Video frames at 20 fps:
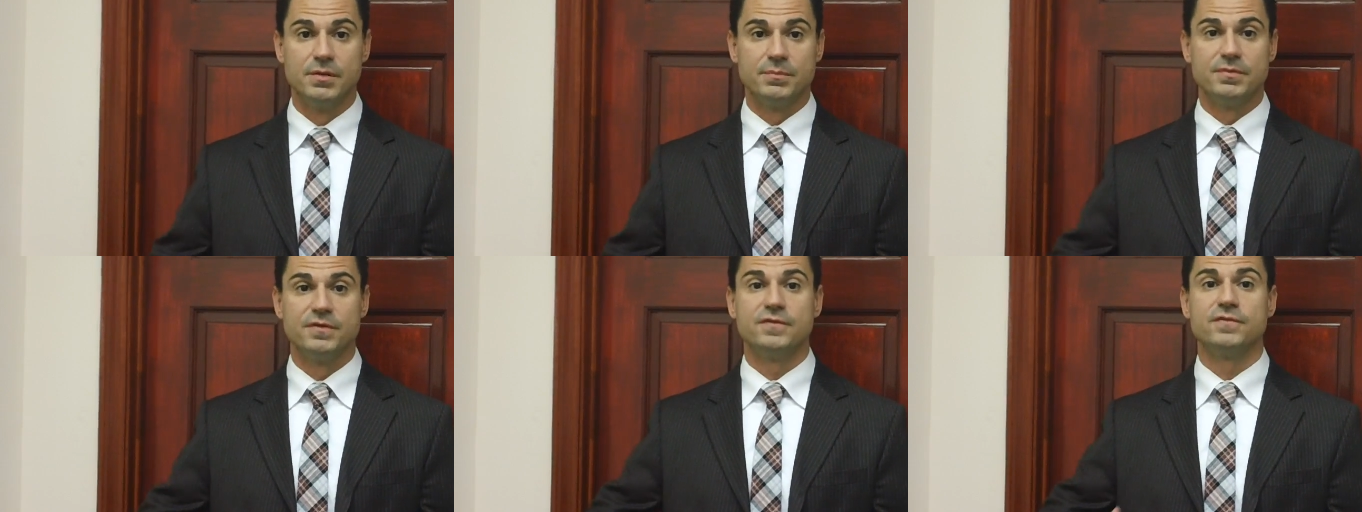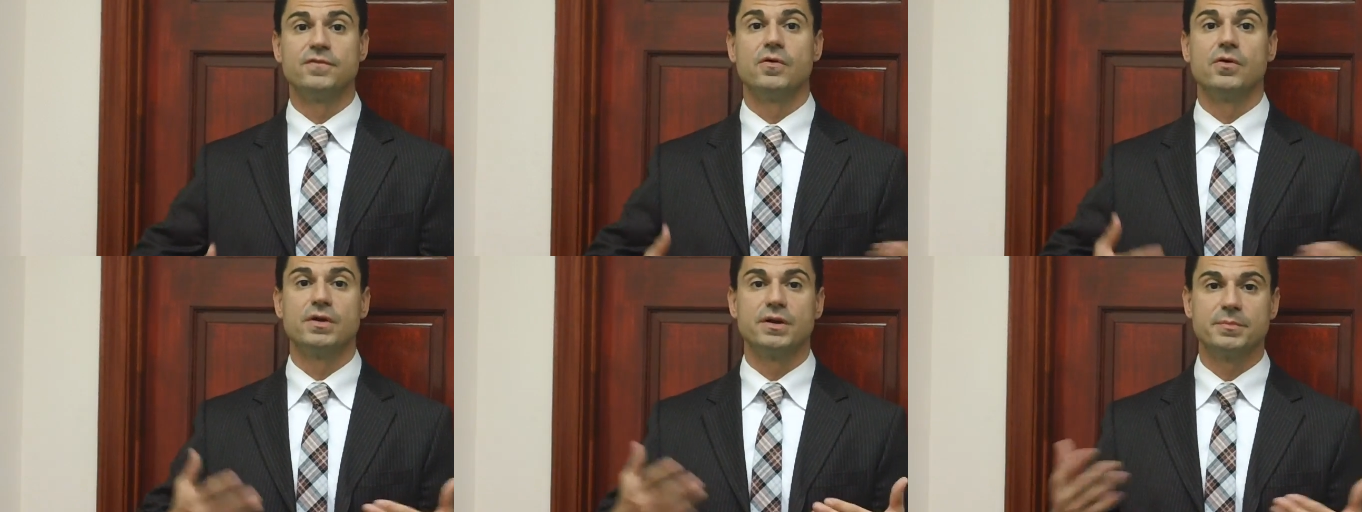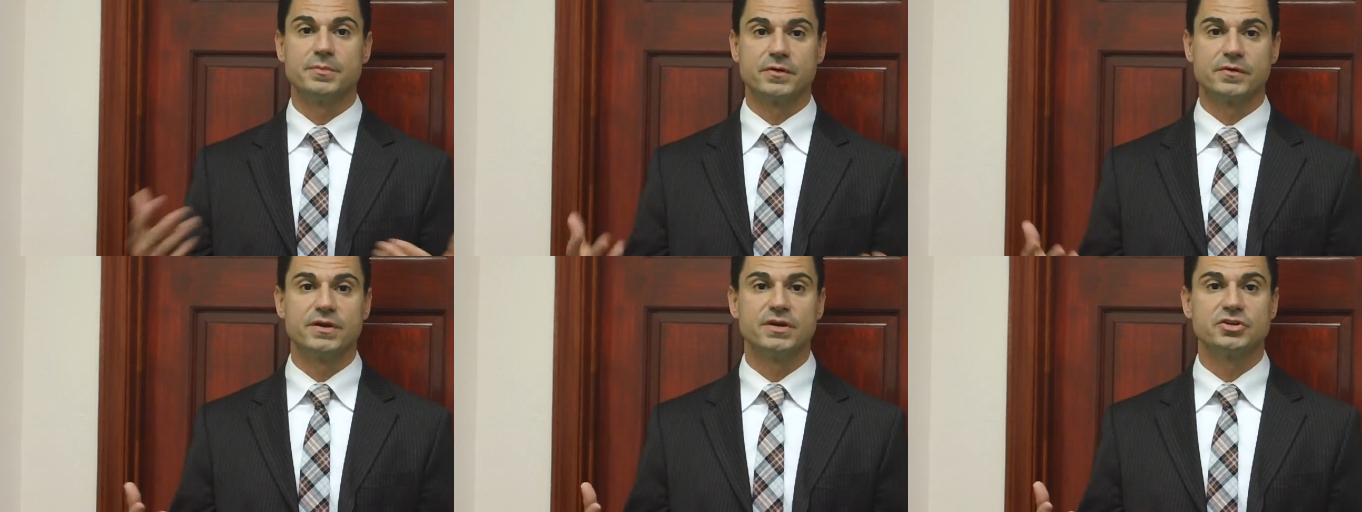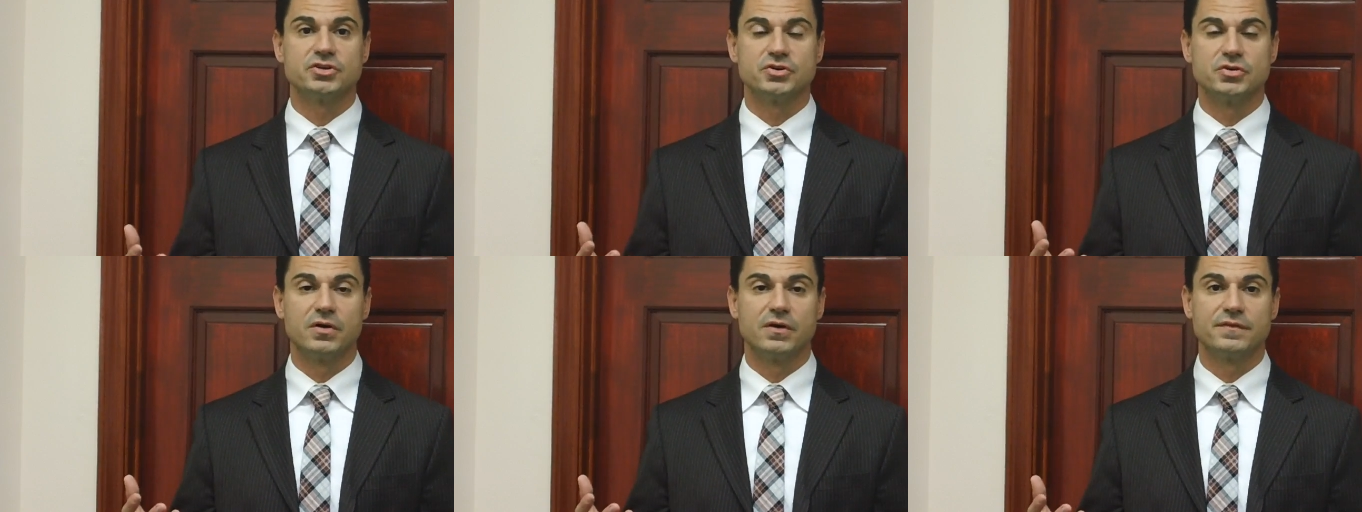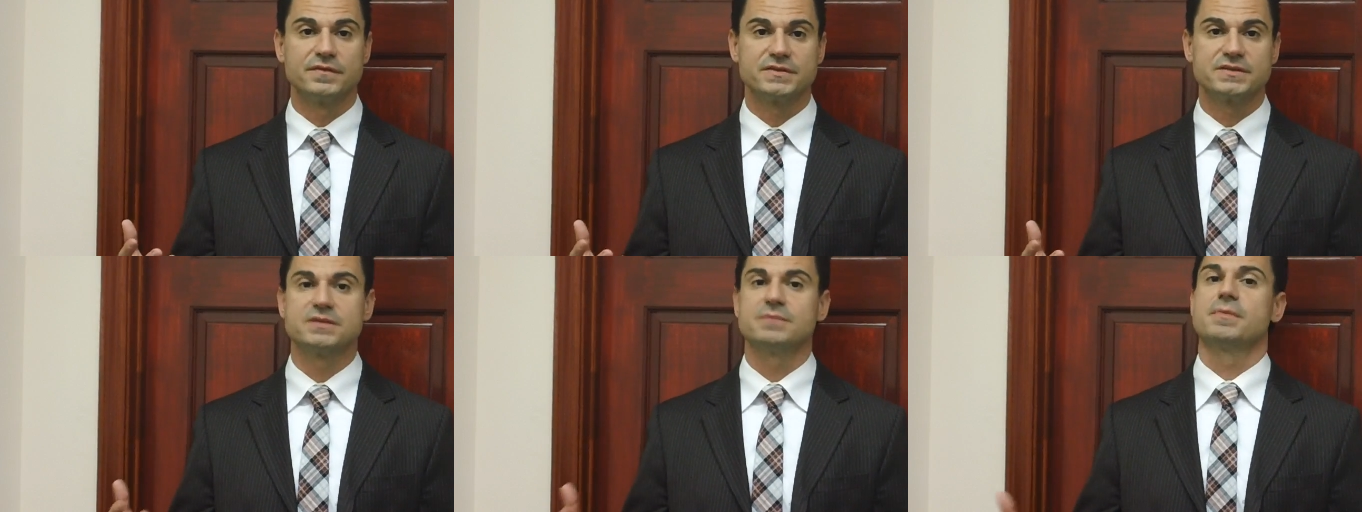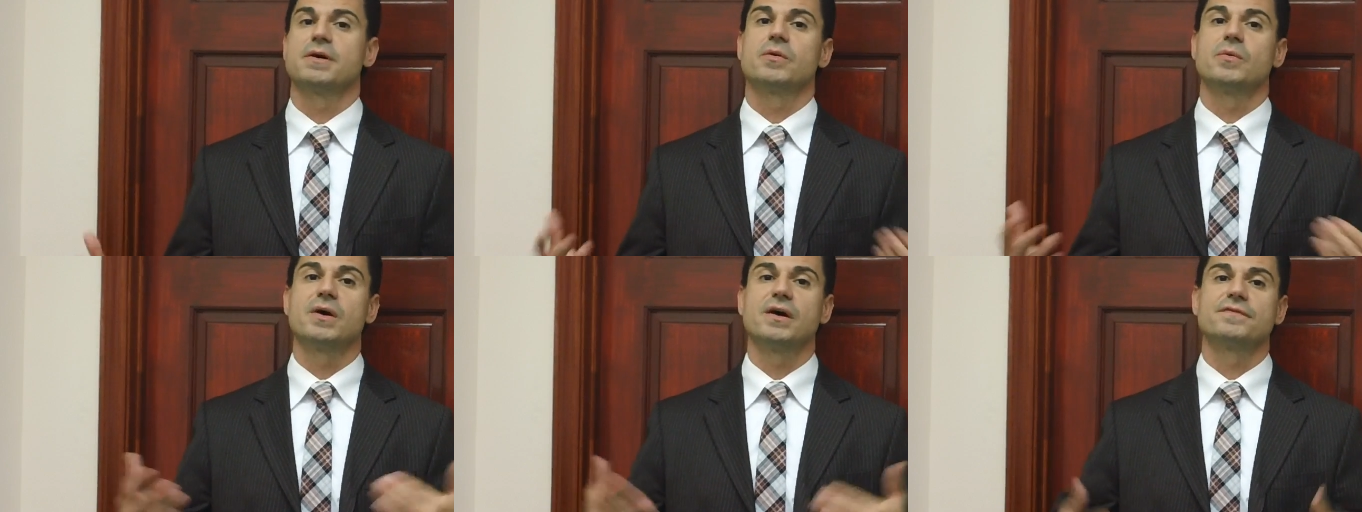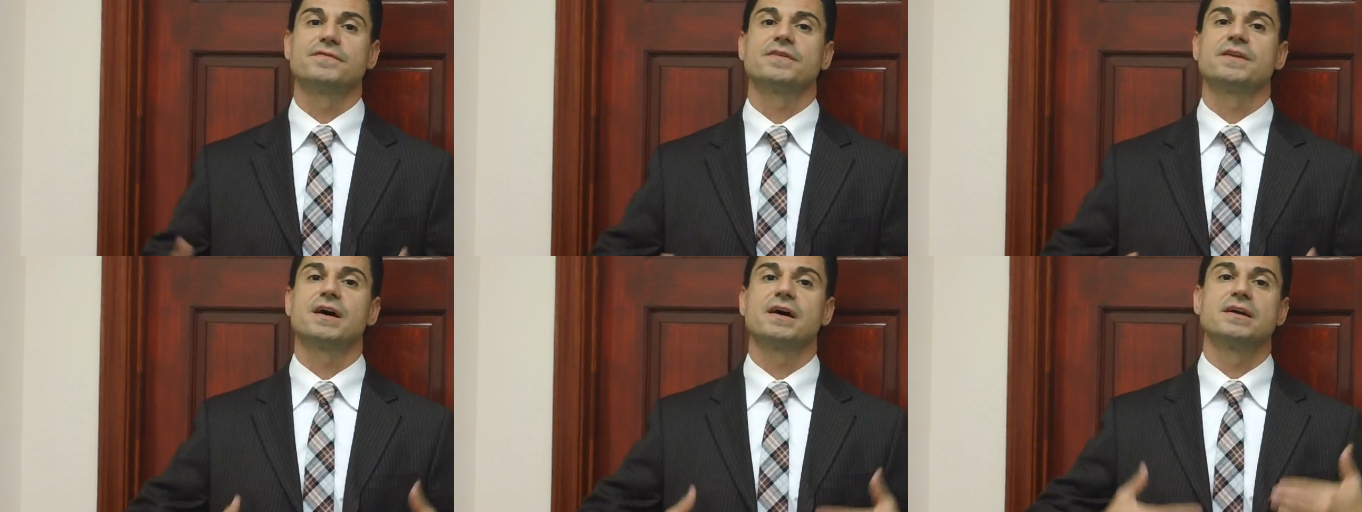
before an immigration officer, my wife and